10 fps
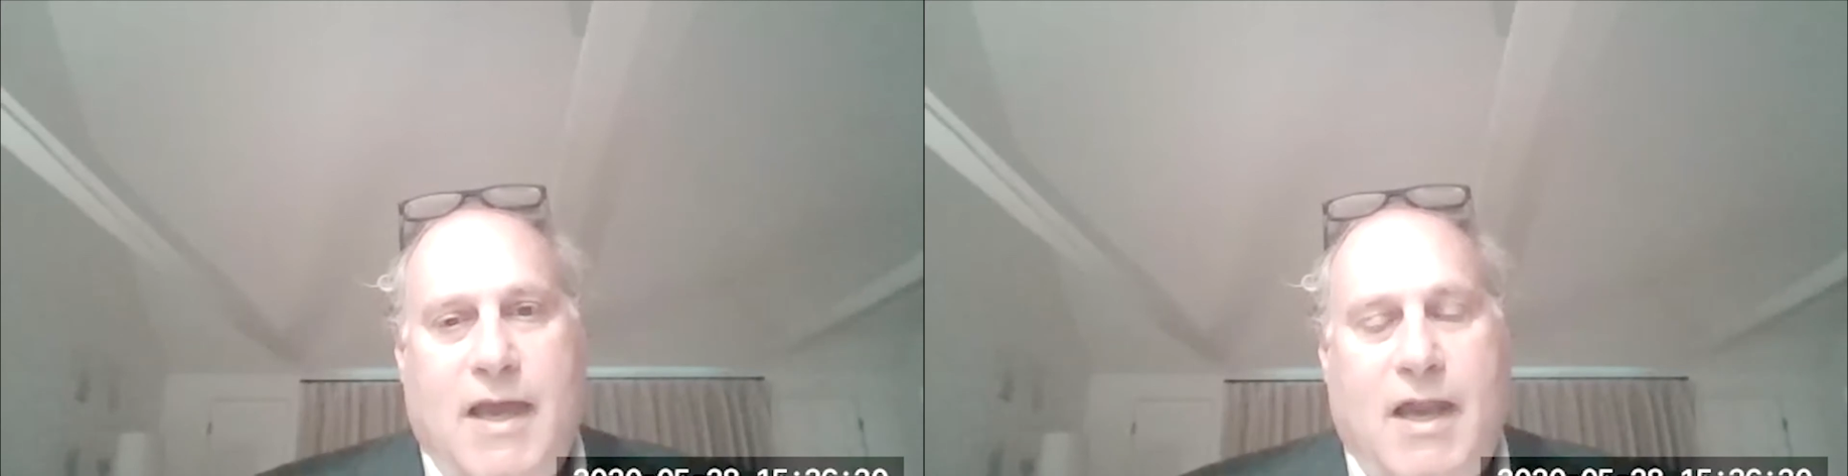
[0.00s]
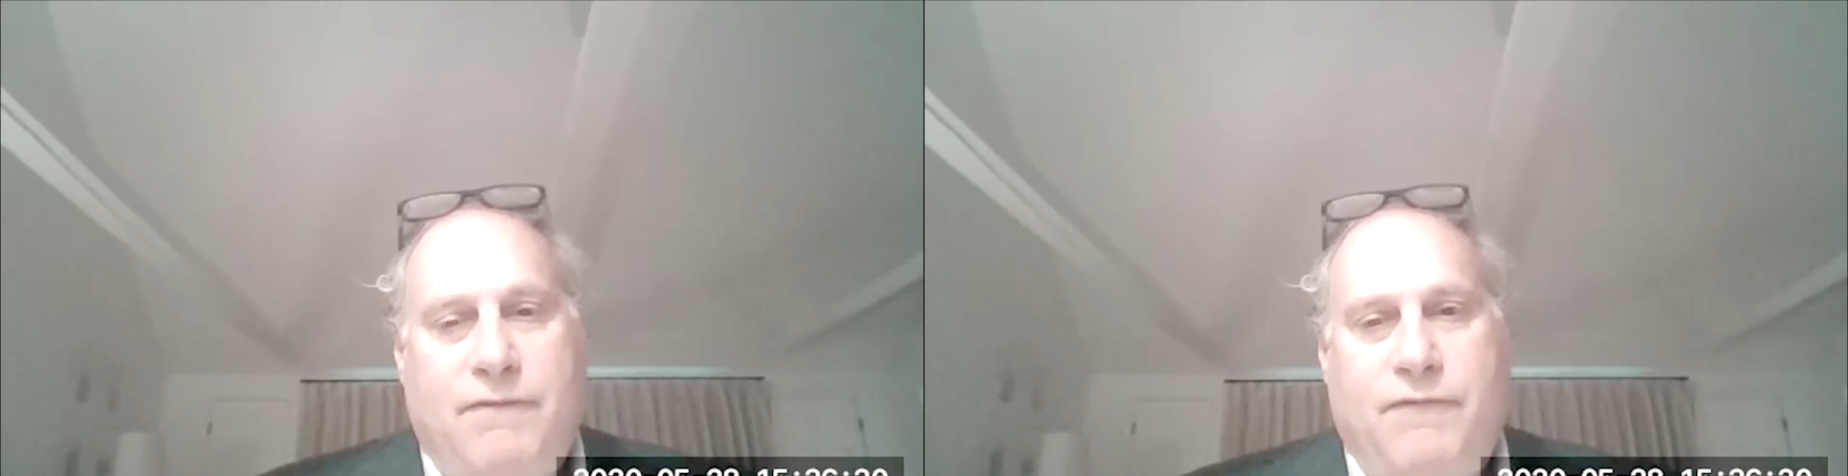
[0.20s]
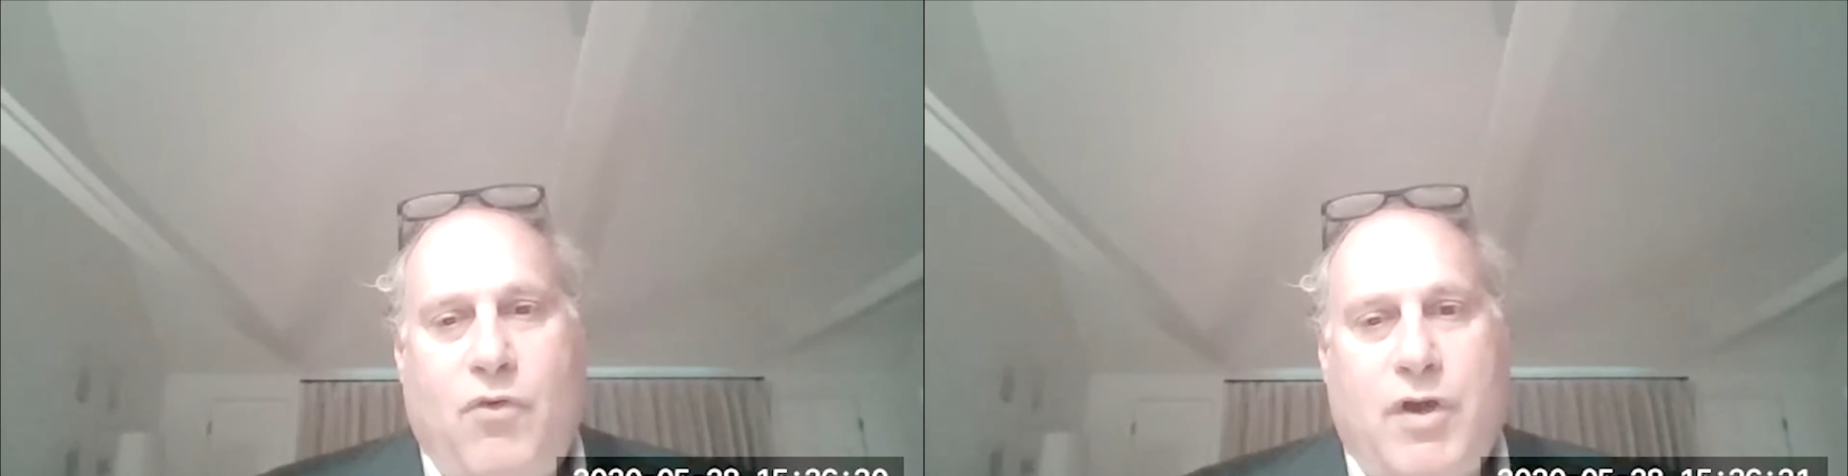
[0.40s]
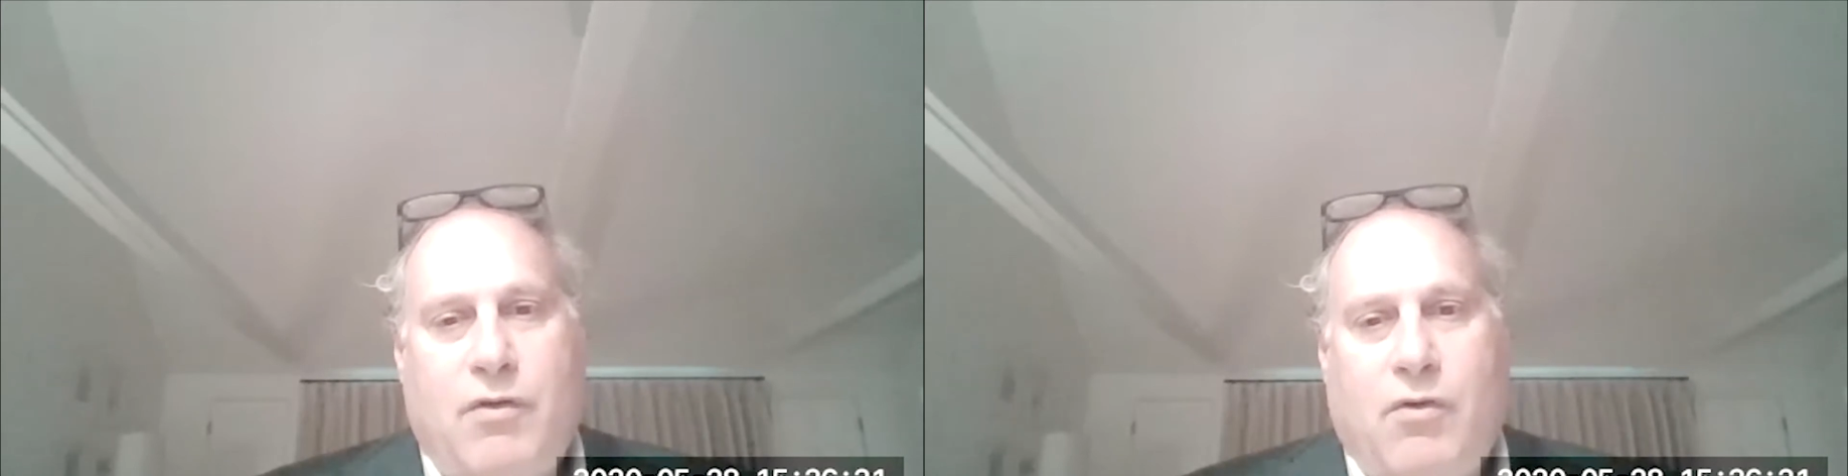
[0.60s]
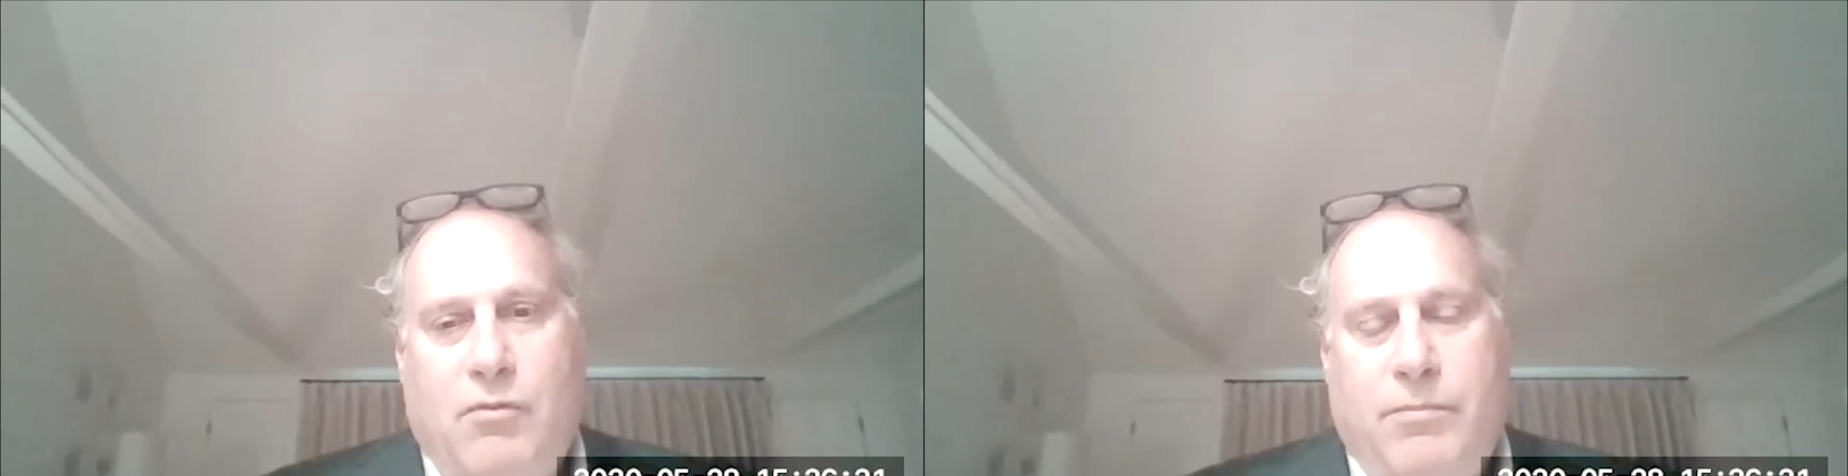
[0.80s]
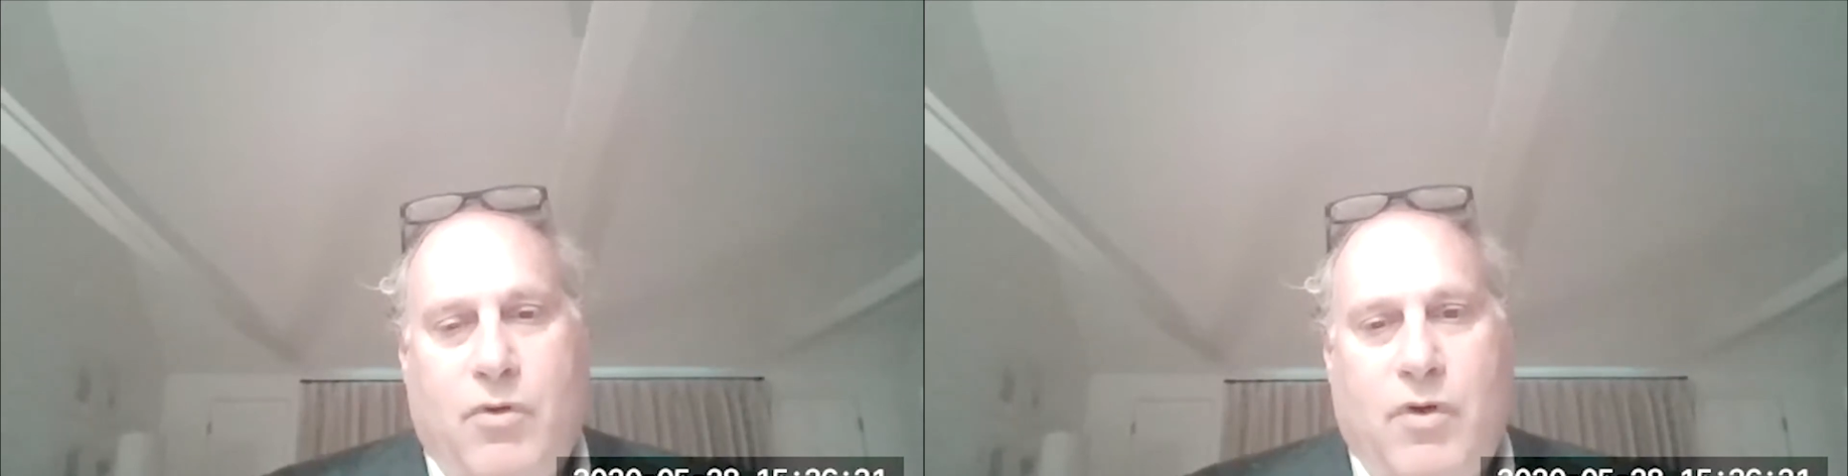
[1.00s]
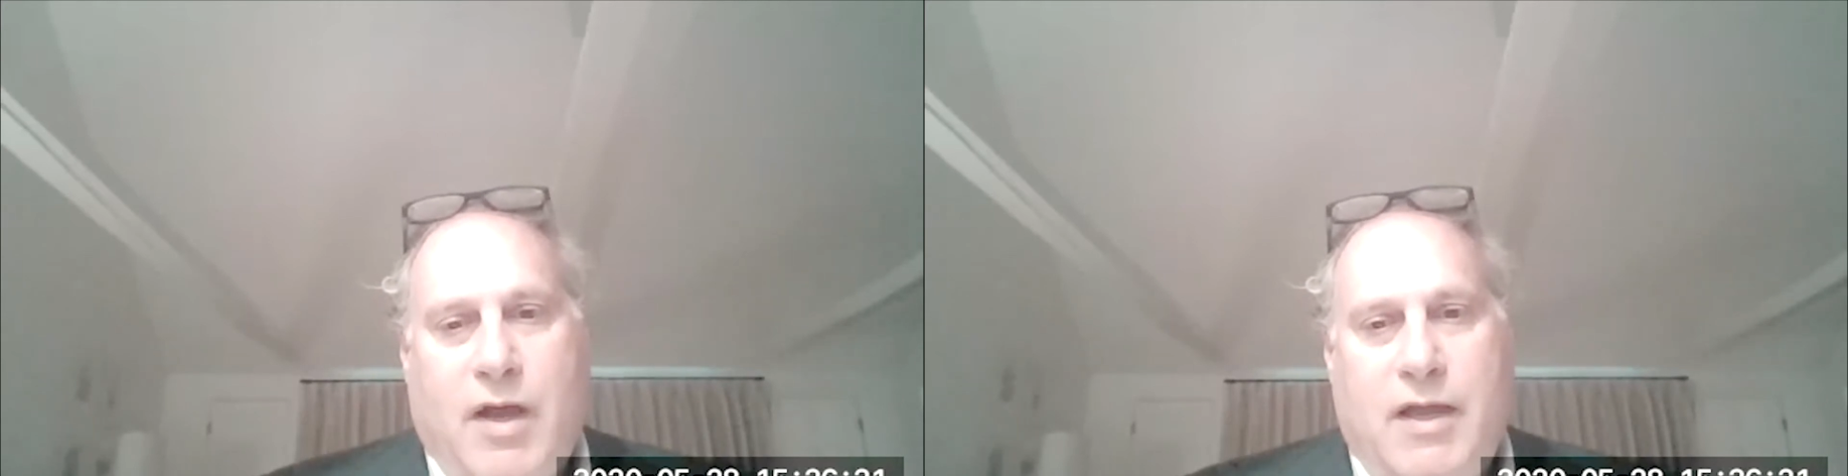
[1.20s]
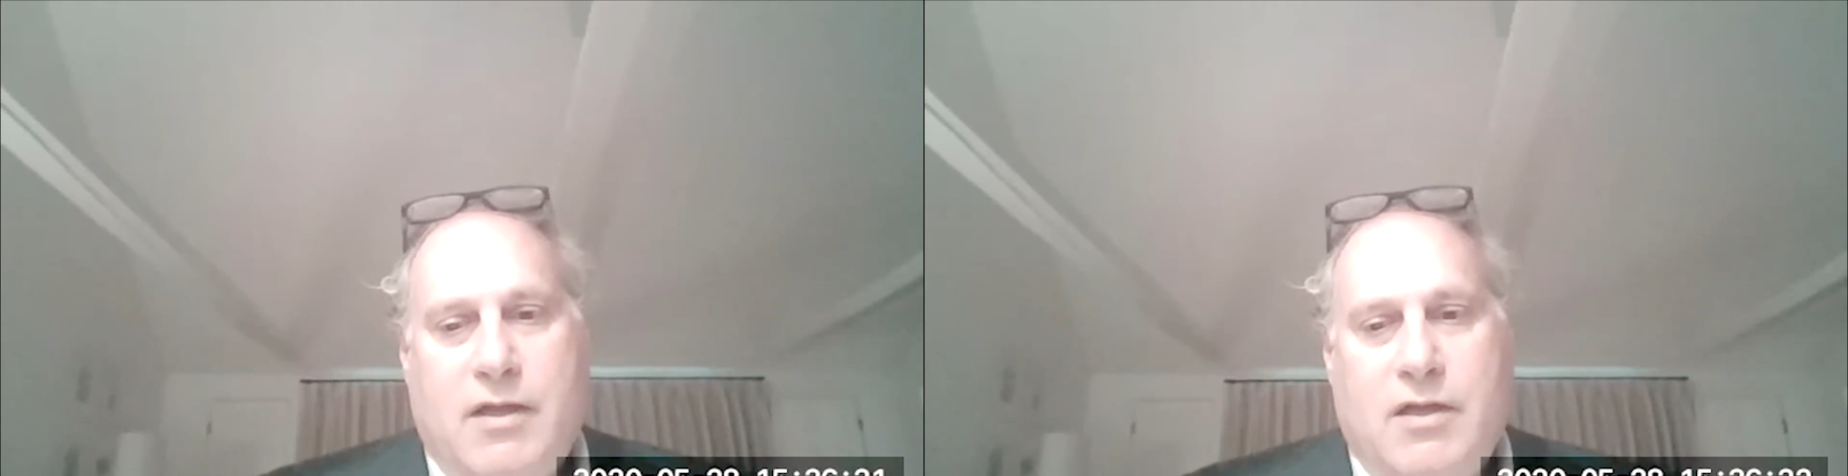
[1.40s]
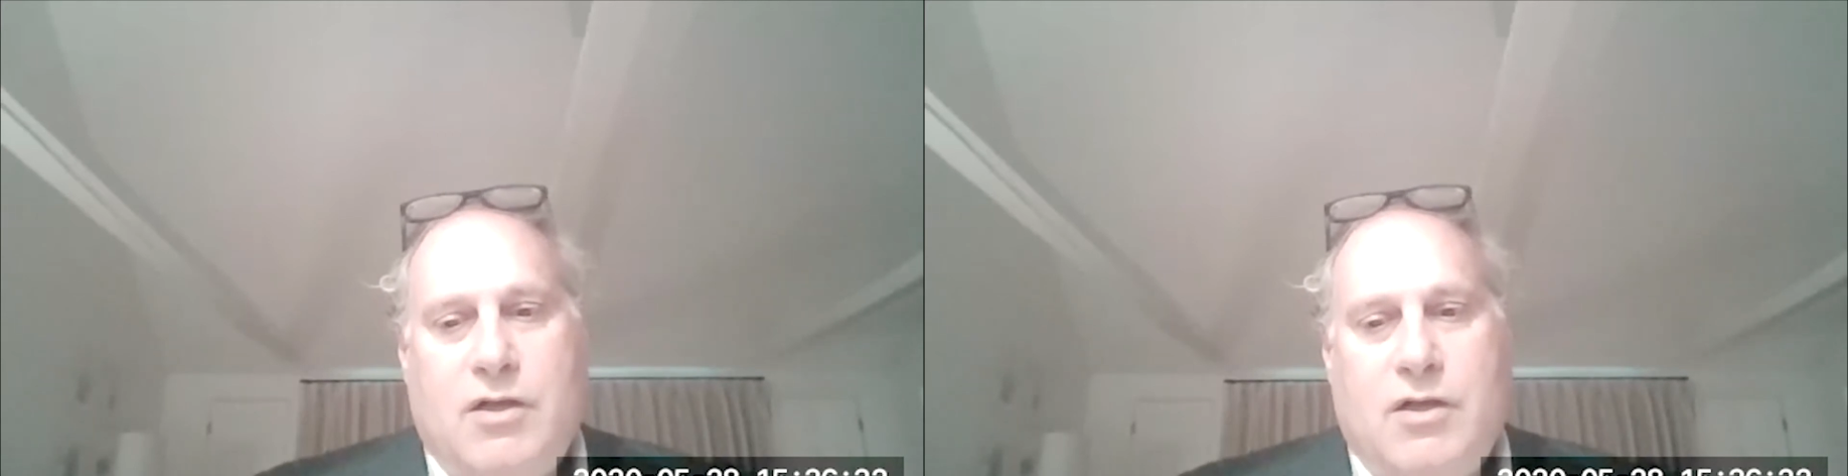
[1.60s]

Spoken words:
had a 4-year-old boy